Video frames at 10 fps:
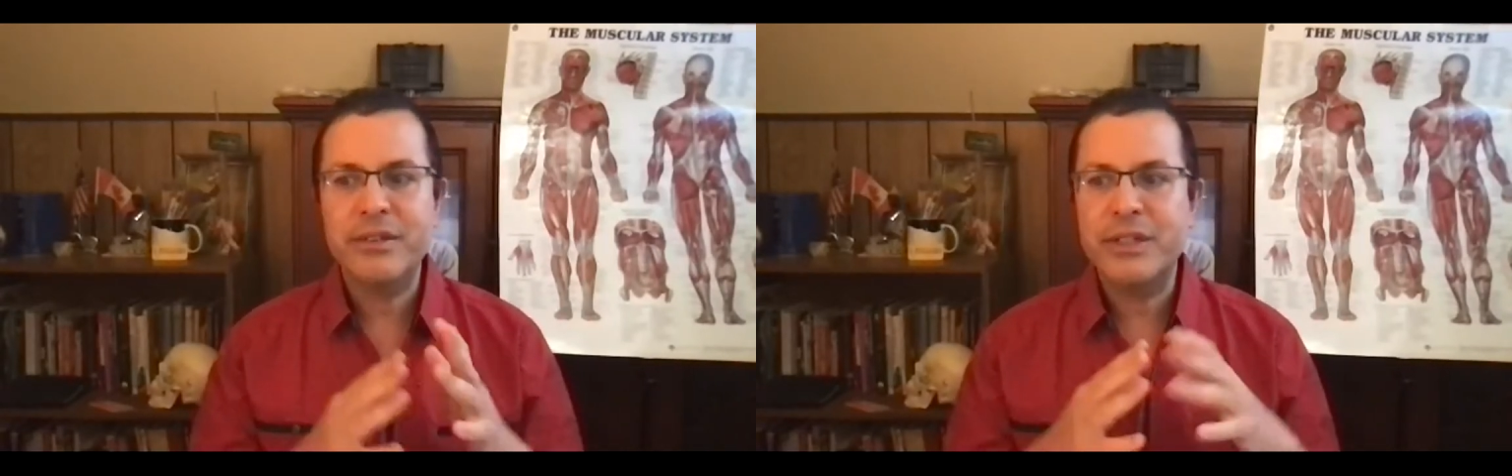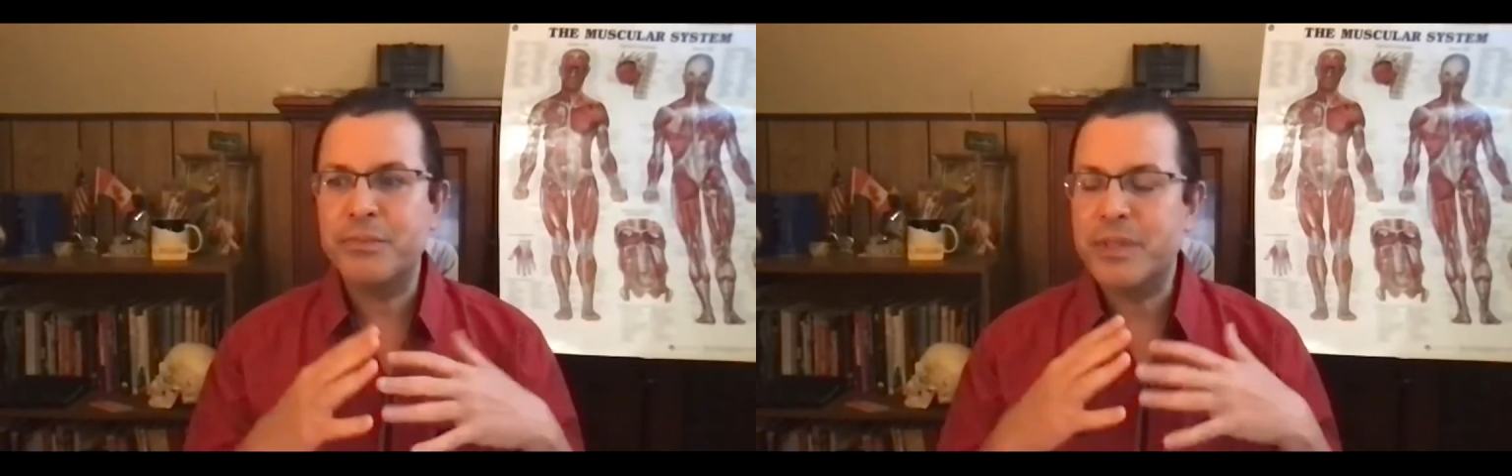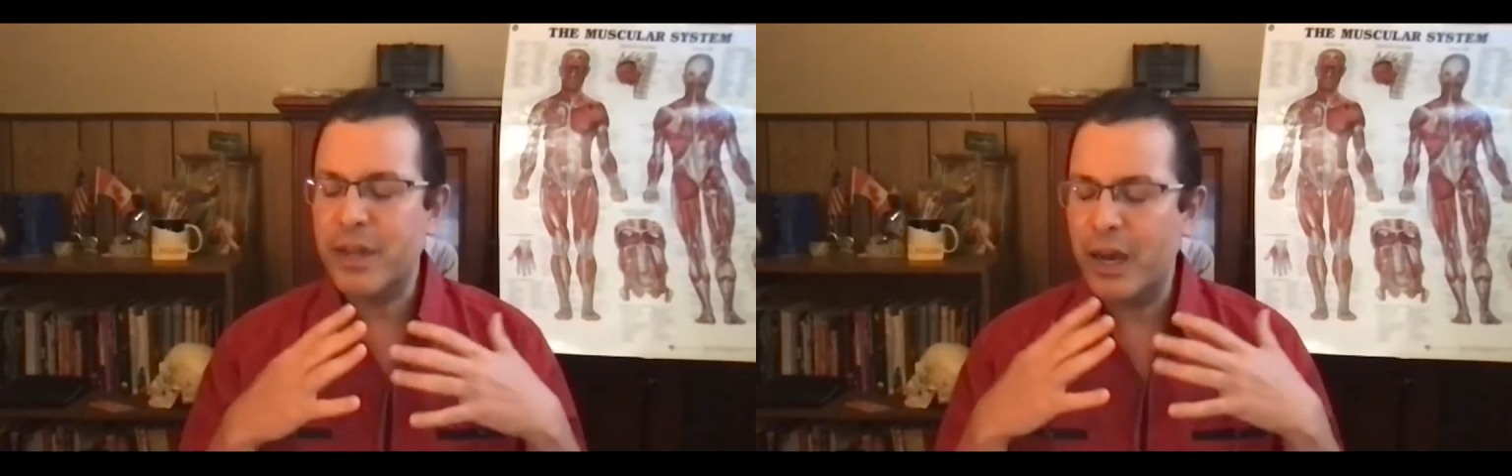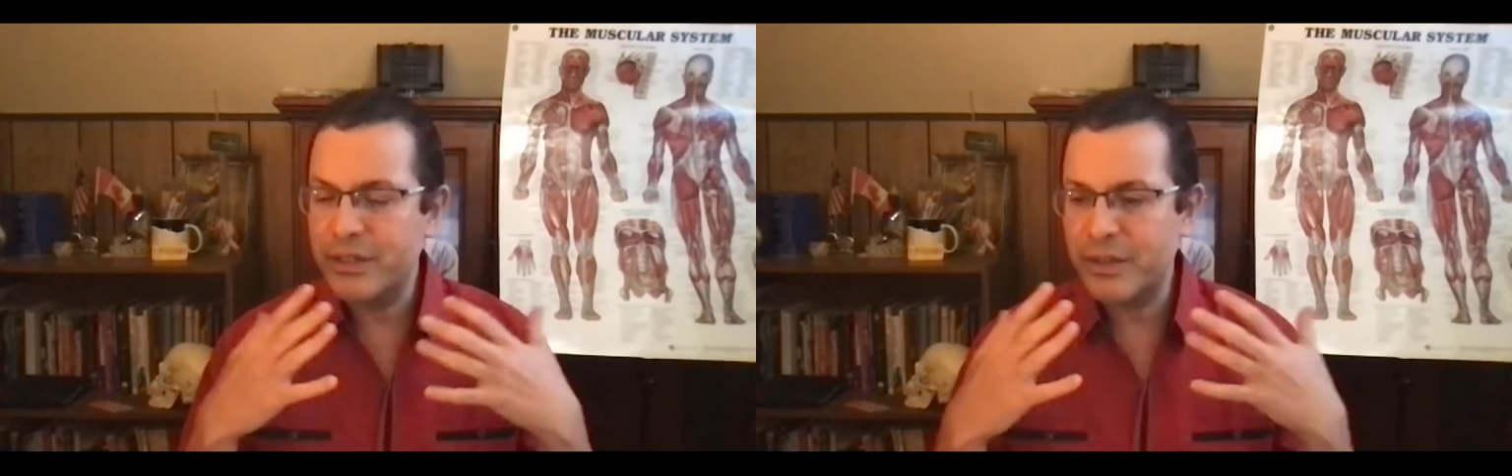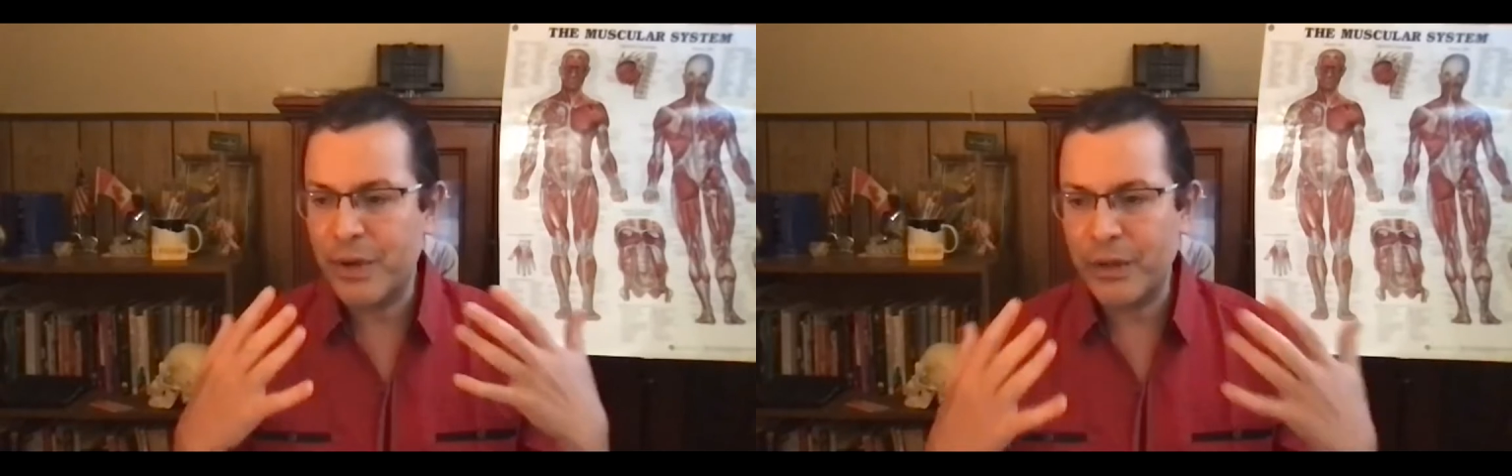there's
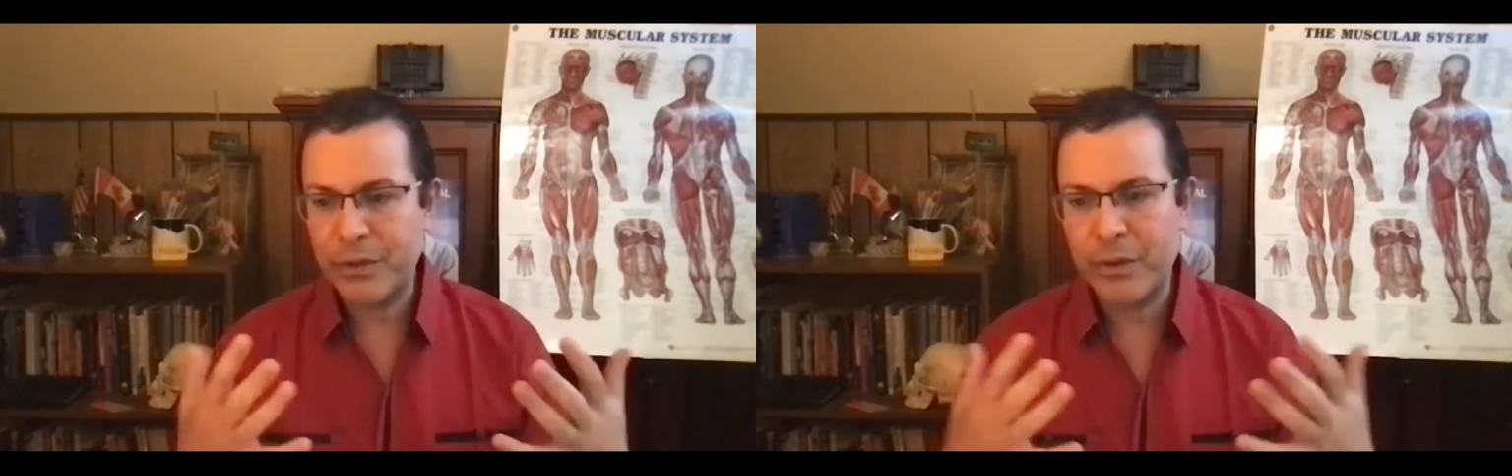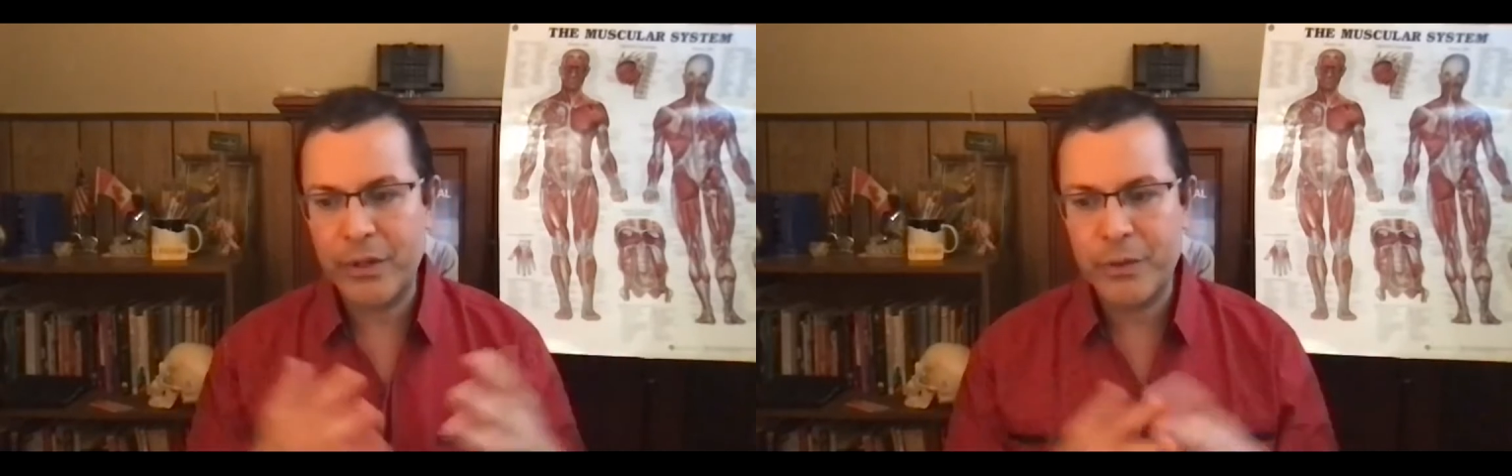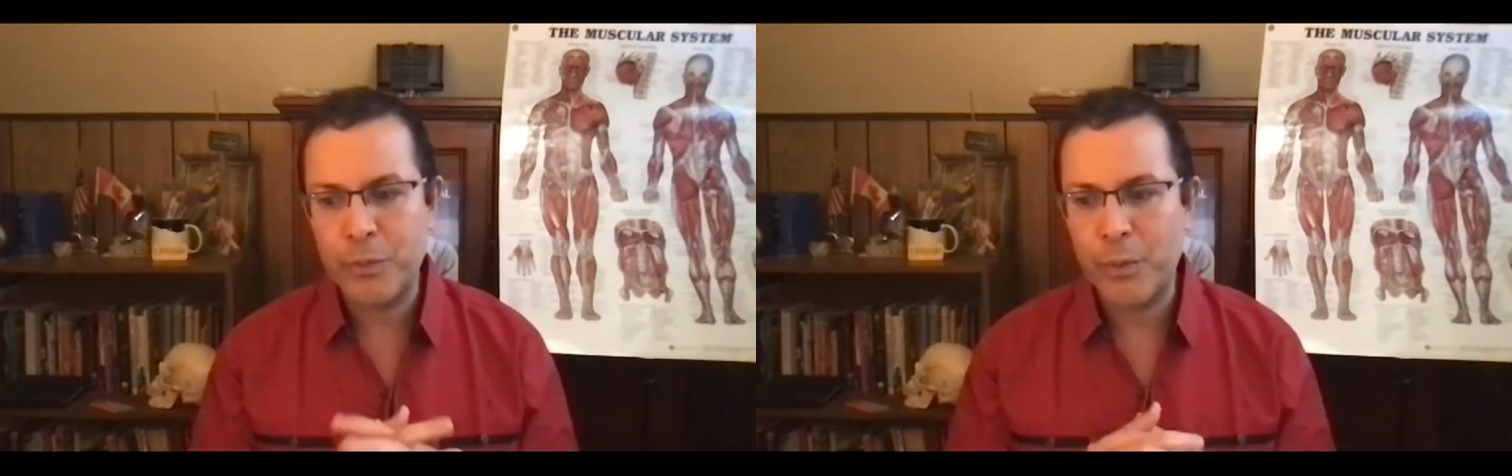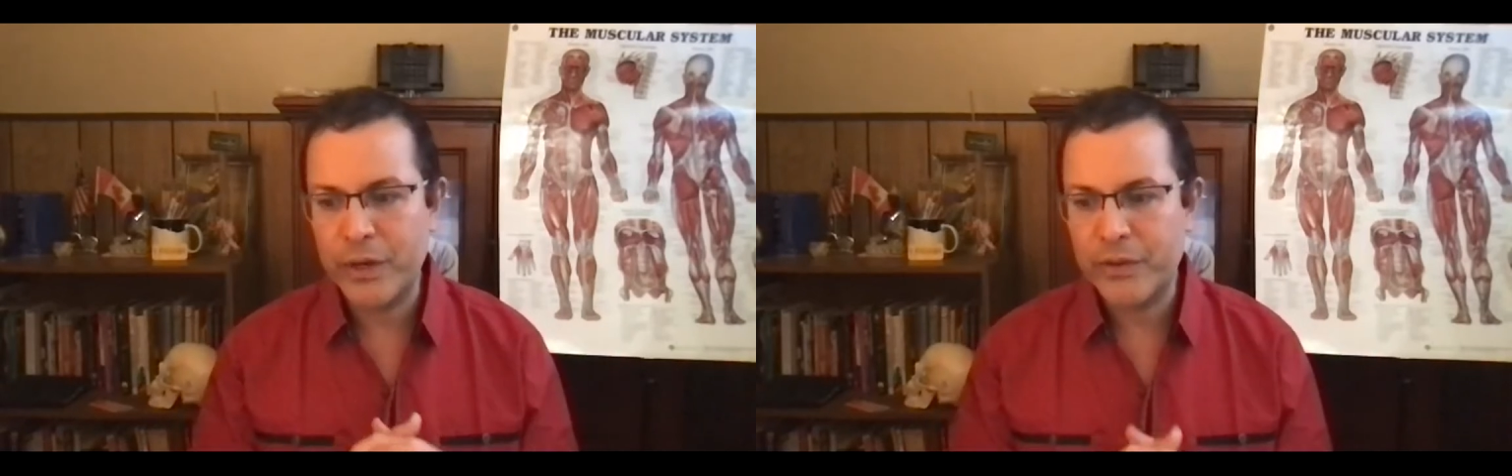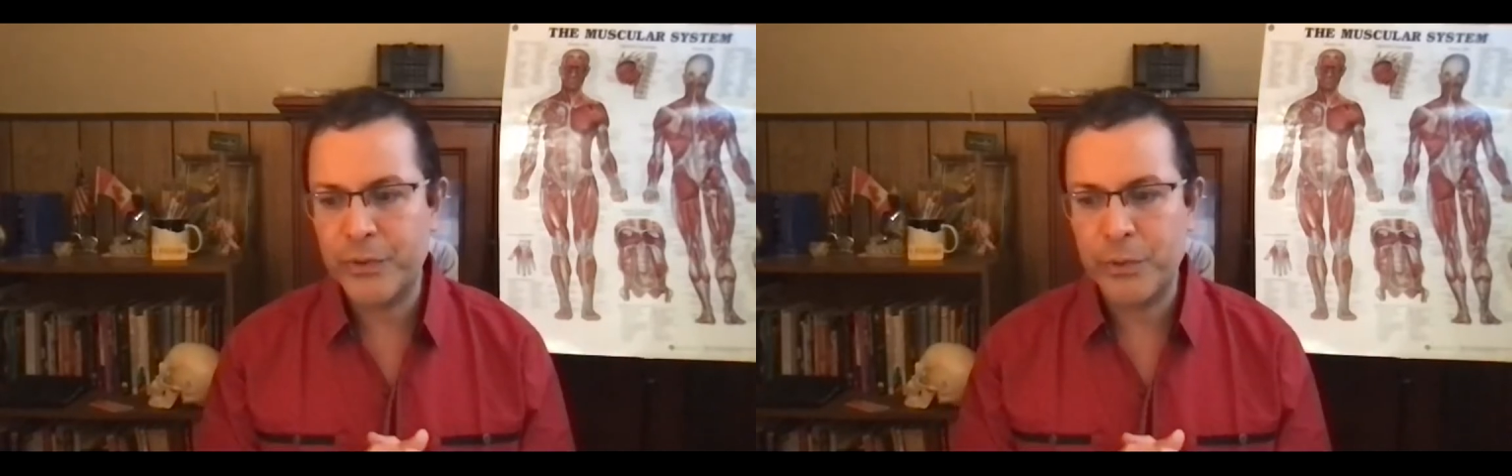tons of other
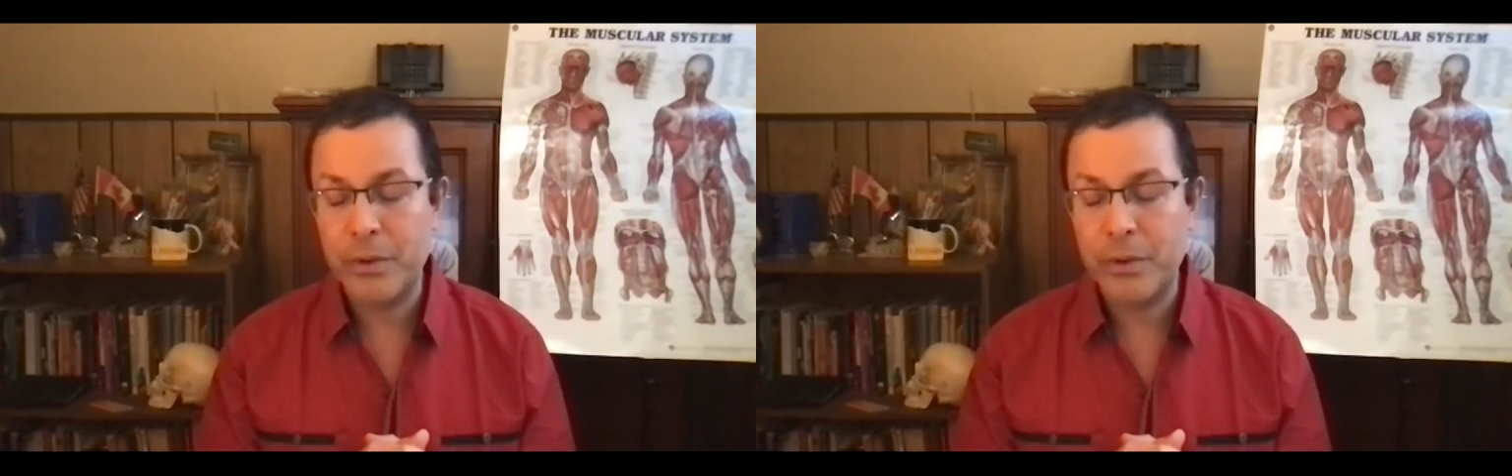wonderful,